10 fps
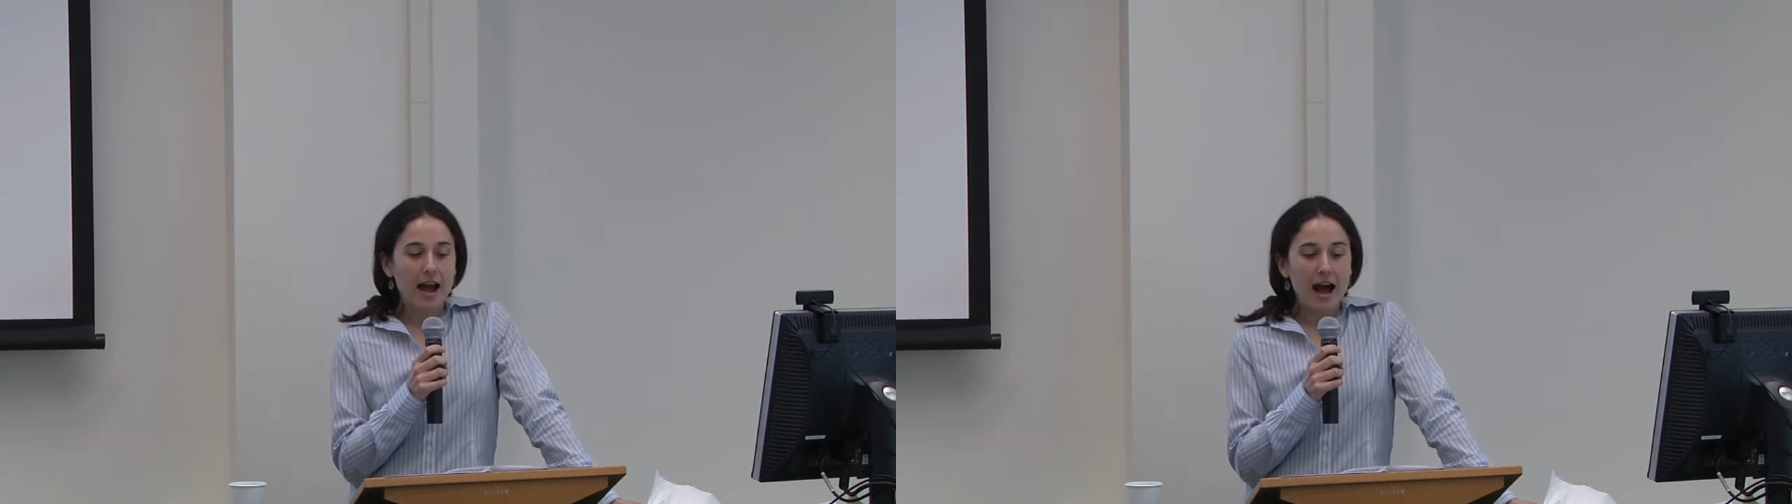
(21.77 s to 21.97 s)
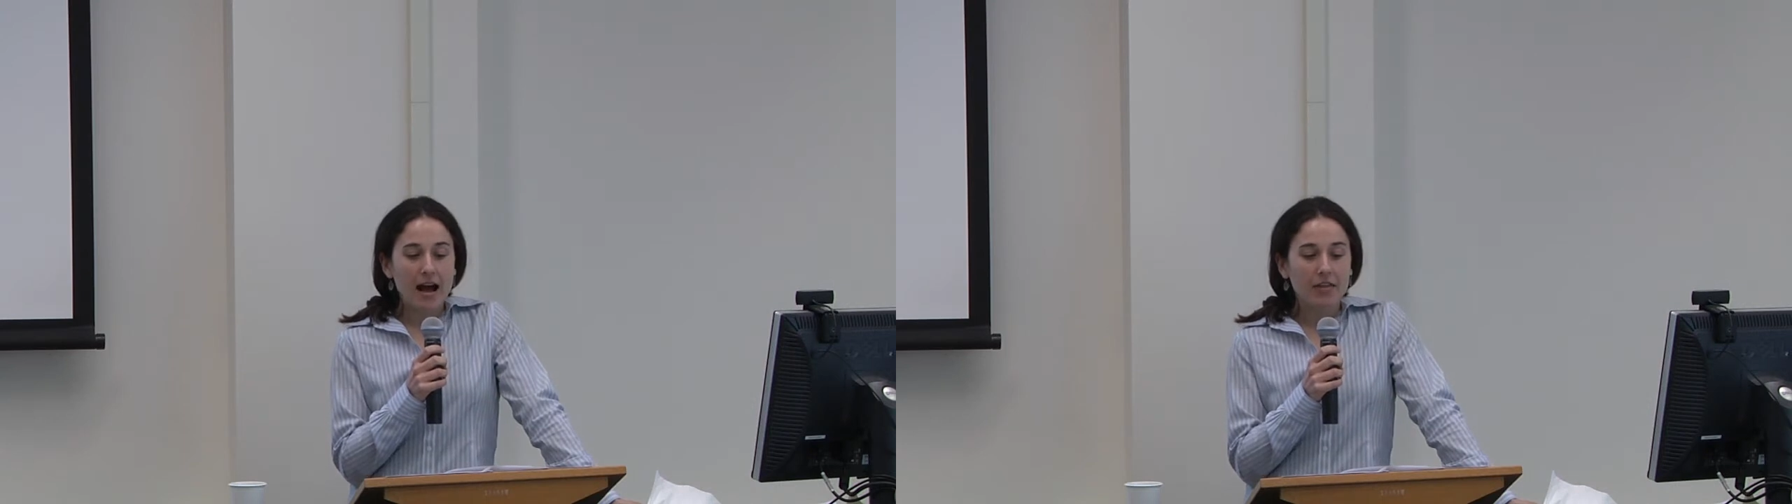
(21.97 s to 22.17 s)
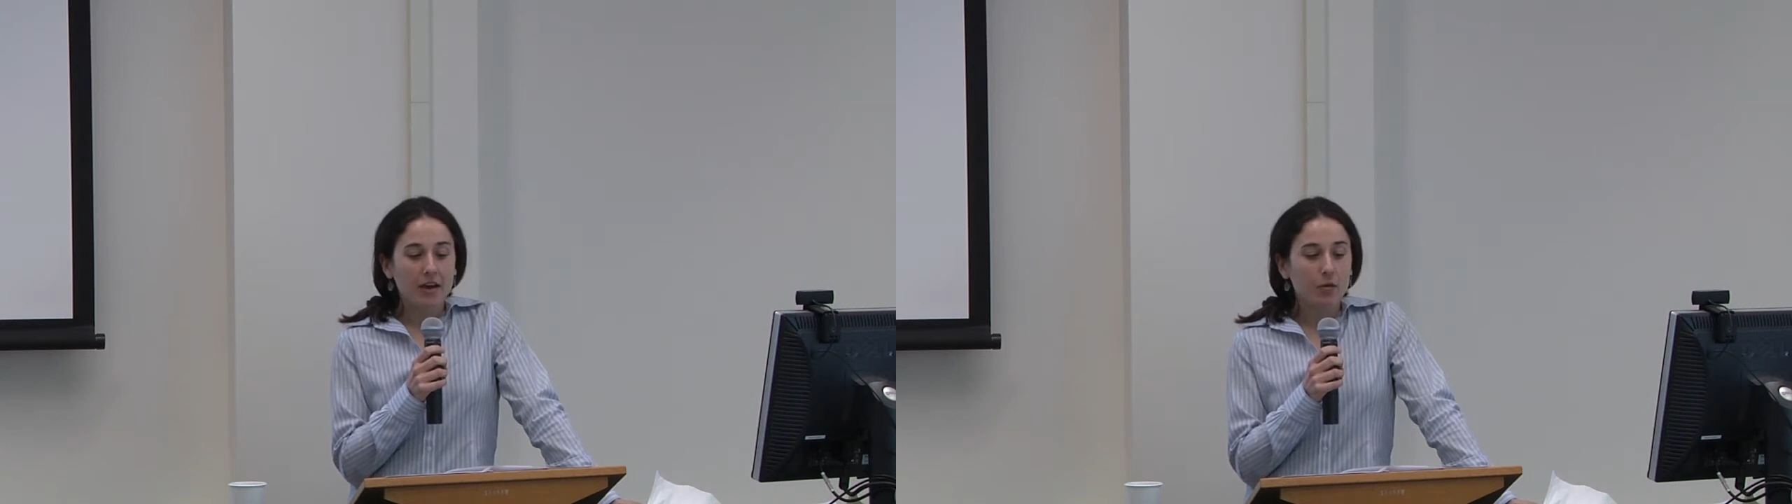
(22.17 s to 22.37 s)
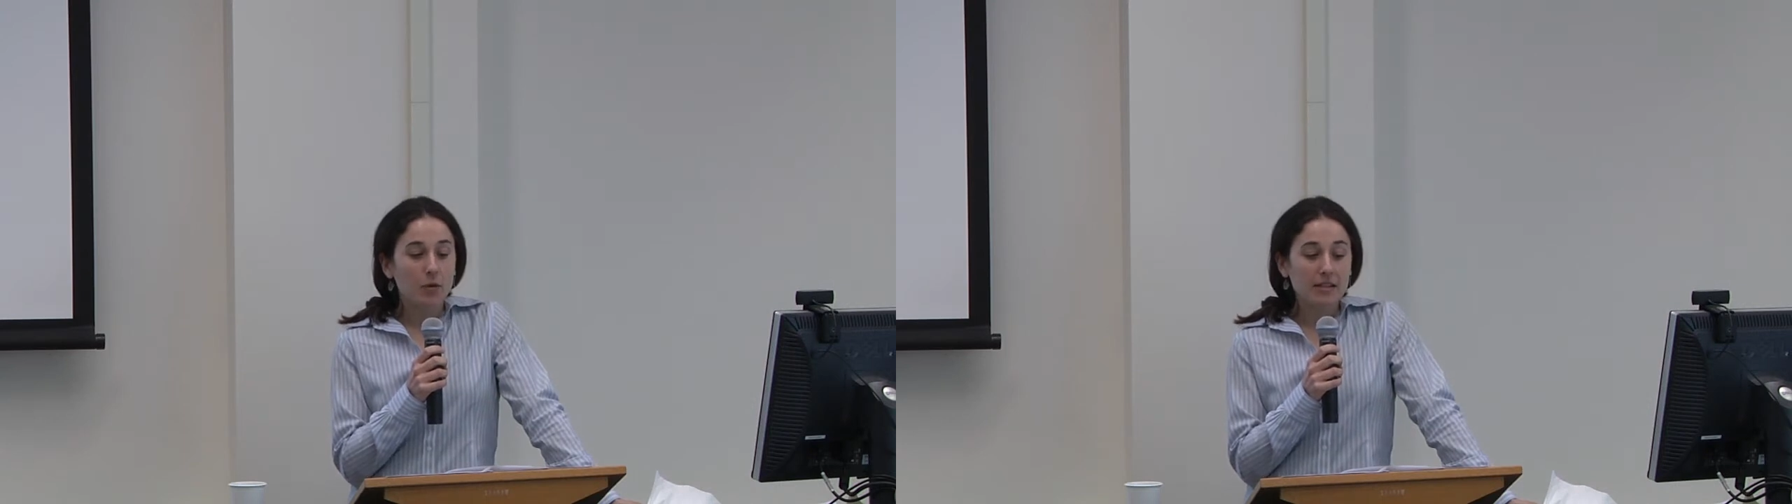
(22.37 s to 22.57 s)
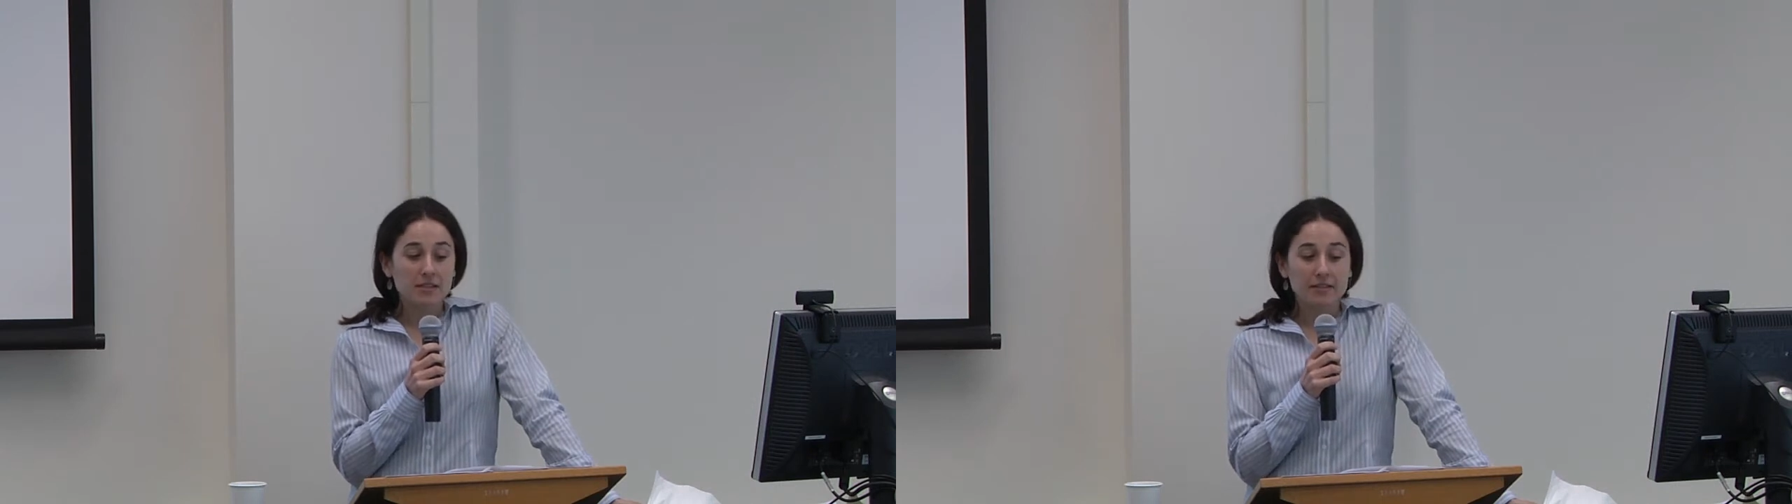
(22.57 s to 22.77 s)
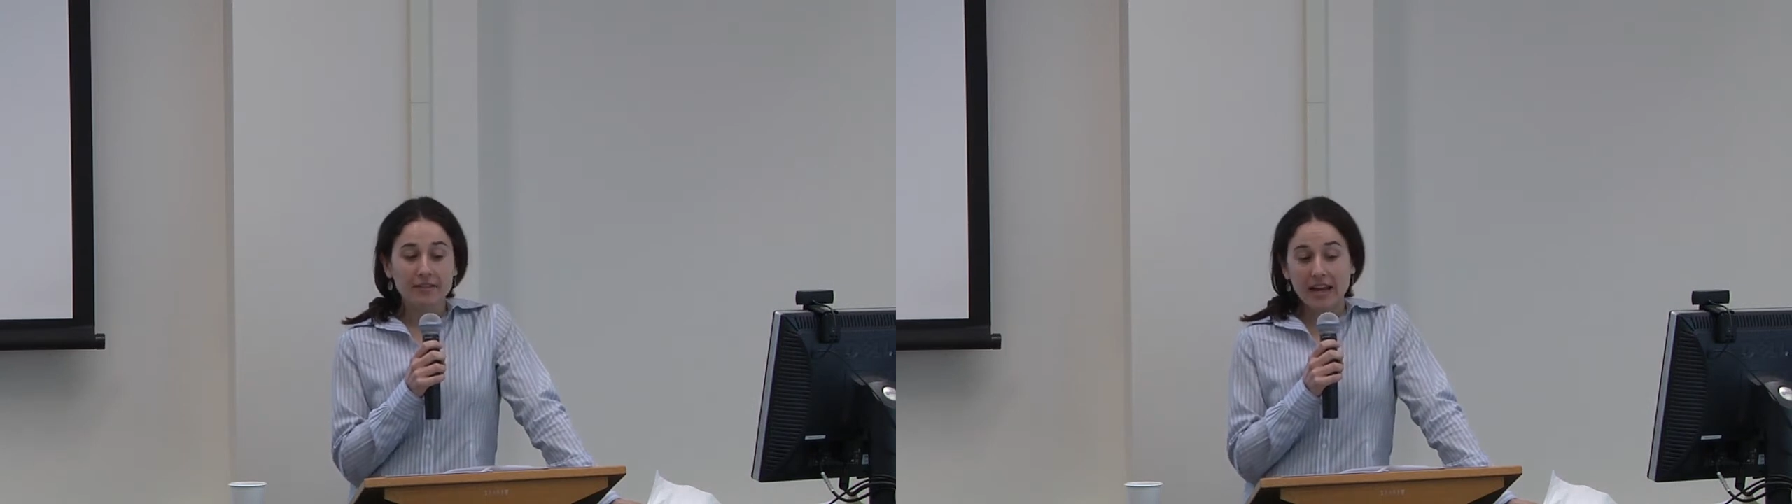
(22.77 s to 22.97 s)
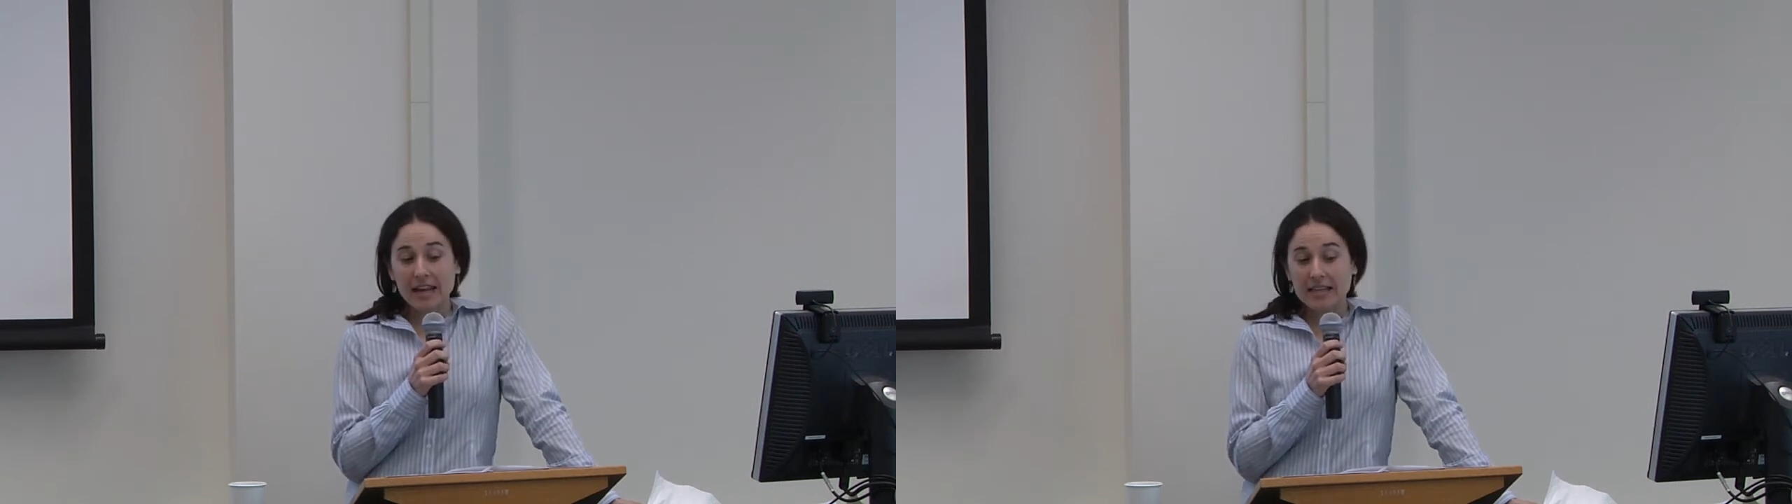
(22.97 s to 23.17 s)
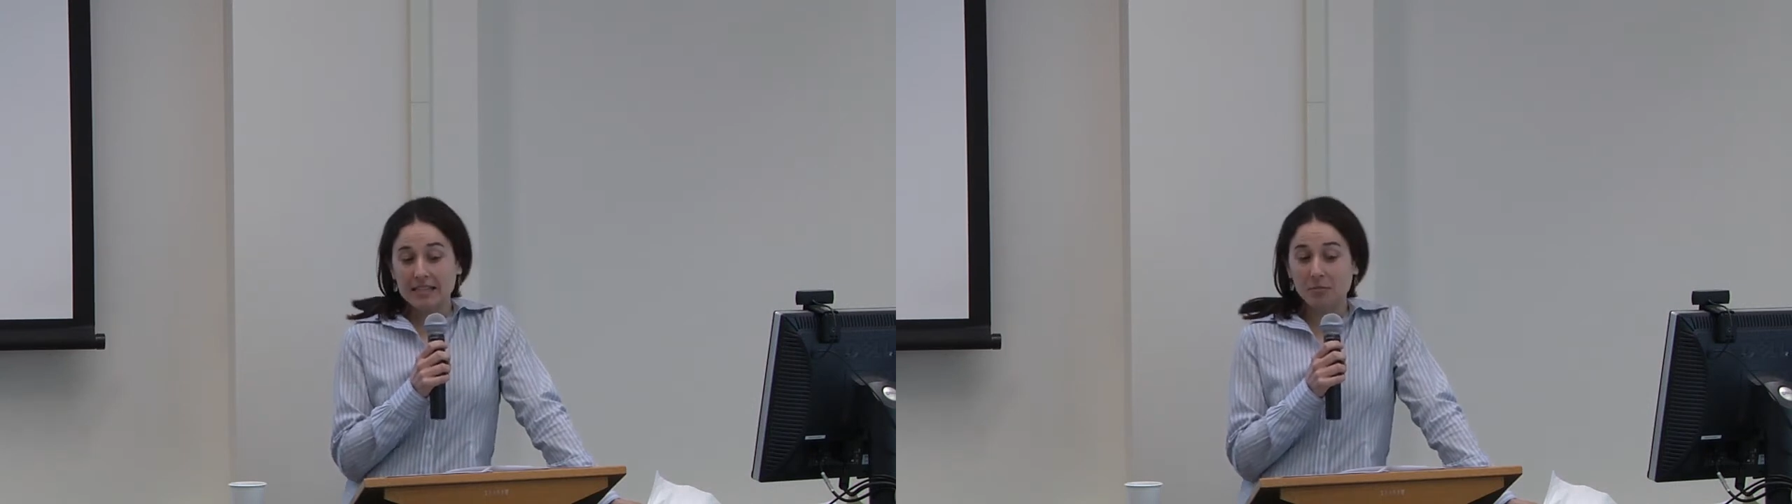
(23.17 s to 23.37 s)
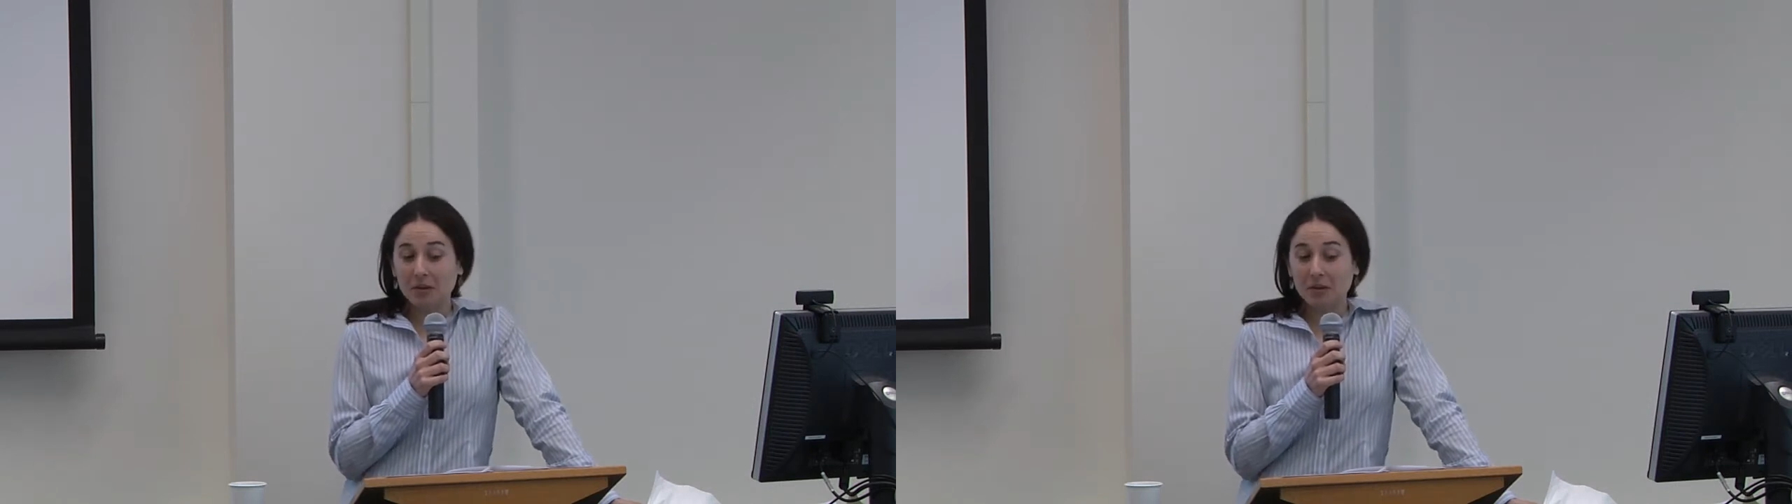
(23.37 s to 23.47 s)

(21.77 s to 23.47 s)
The Russell Van Nest